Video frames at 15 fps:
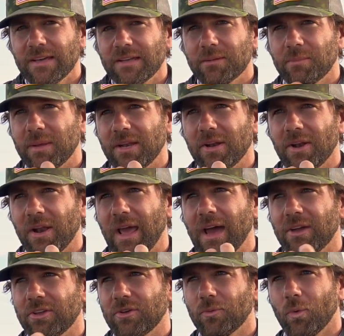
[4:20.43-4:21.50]
depending on how
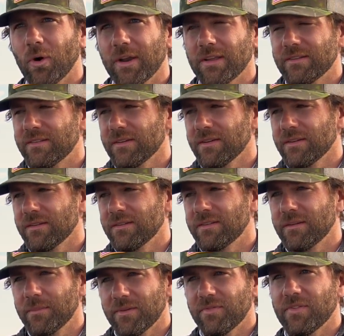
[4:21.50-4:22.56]
you want it
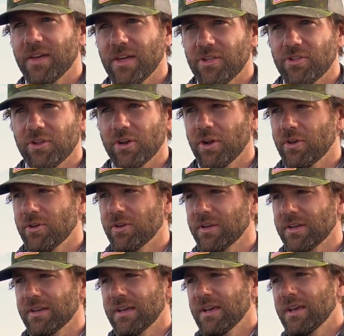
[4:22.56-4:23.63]
to be fished. You know, you can